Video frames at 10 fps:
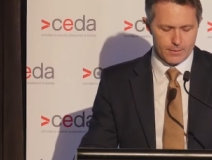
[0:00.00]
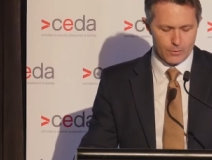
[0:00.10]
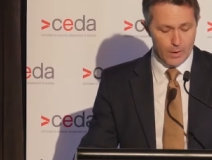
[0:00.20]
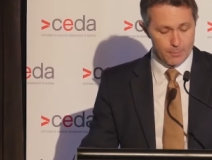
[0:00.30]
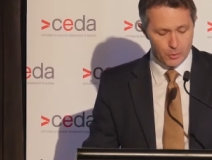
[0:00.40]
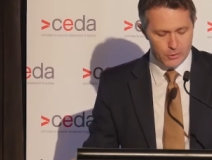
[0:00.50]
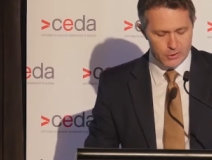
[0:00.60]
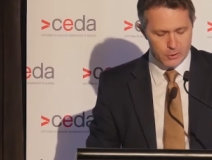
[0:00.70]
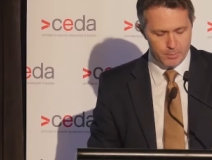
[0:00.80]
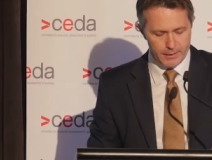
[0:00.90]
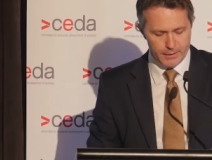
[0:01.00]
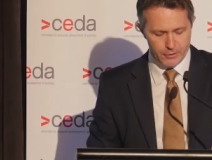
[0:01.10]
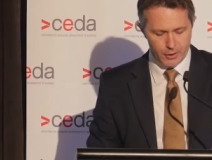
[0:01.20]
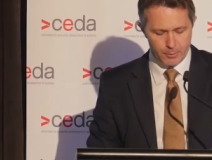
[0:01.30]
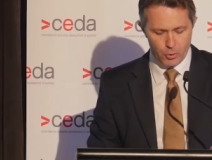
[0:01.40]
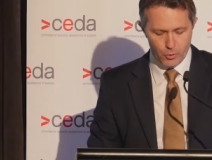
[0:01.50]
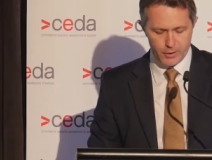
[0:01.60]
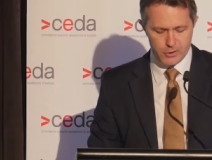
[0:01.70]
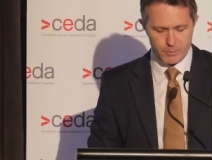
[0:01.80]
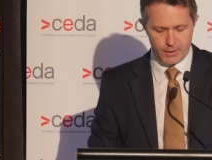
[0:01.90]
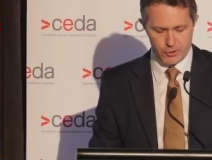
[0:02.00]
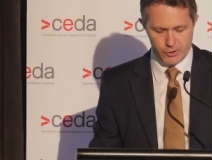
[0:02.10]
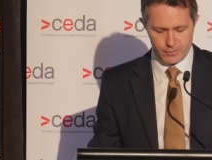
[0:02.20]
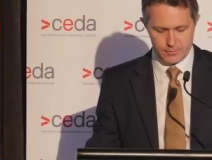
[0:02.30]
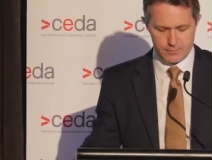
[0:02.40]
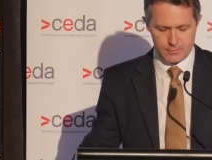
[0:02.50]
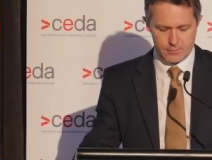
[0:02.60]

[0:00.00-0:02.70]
The $1.6 billion port expansion